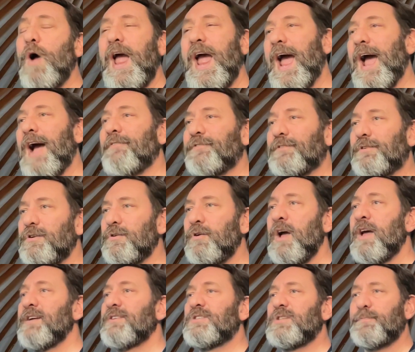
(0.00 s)
have to
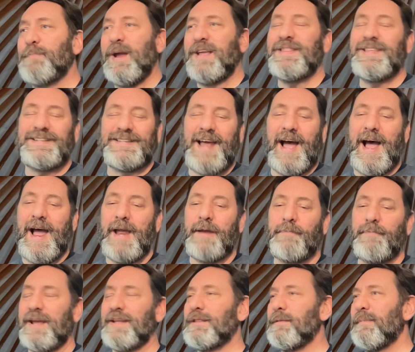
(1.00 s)
spend the
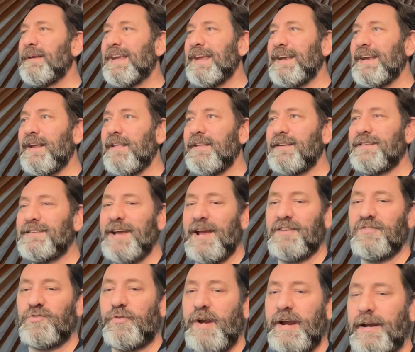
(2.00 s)
time at the beginning of the
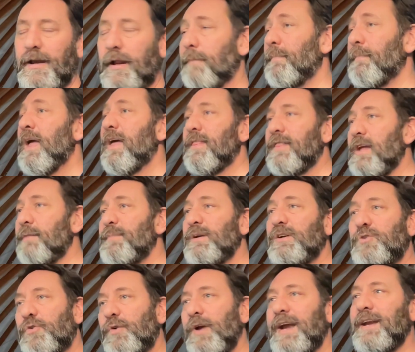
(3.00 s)
test creating them. They've been
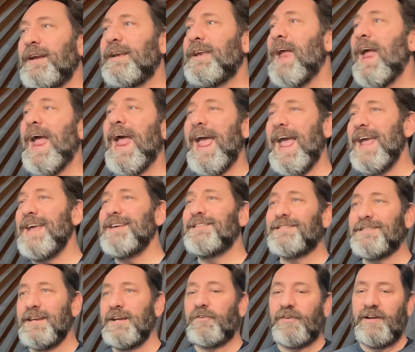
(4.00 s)
created
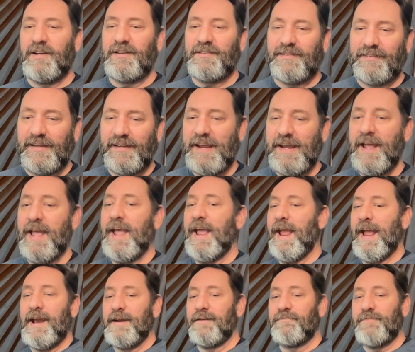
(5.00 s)
asynchronously
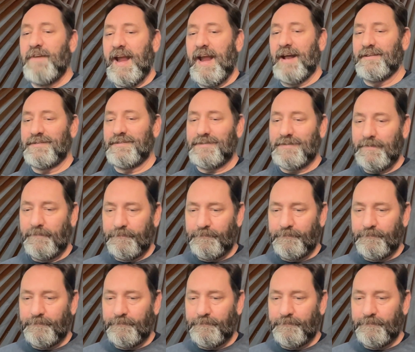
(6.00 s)
in advance.